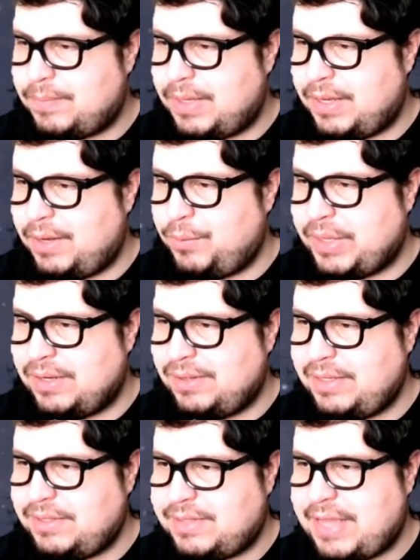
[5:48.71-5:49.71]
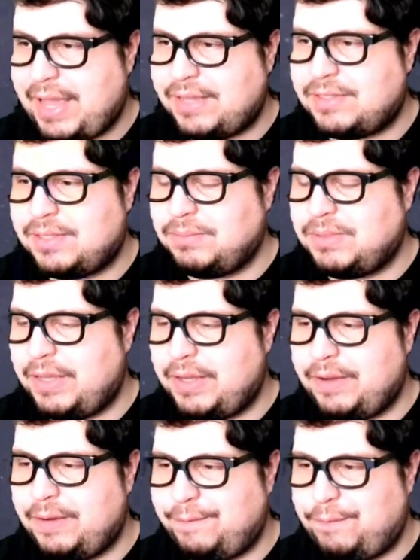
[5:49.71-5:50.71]
And we can at least tag
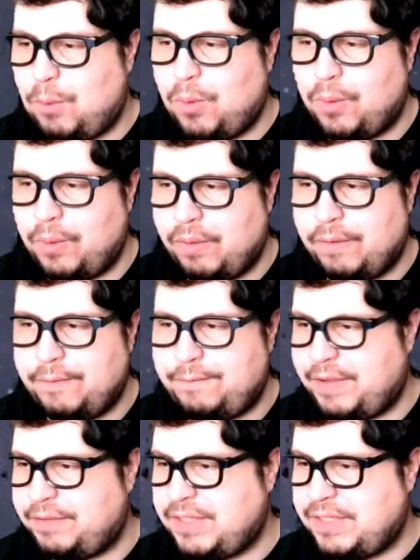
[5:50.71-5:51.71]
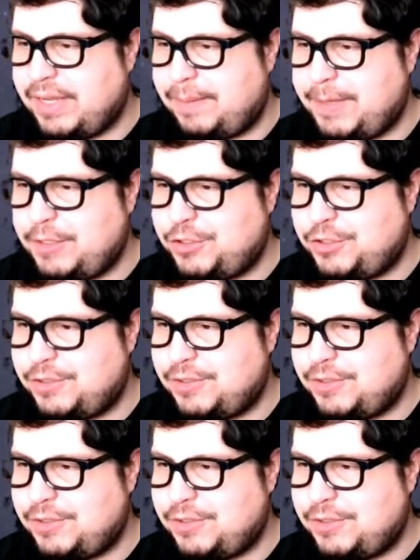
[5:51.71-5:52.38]
something for 50 damage.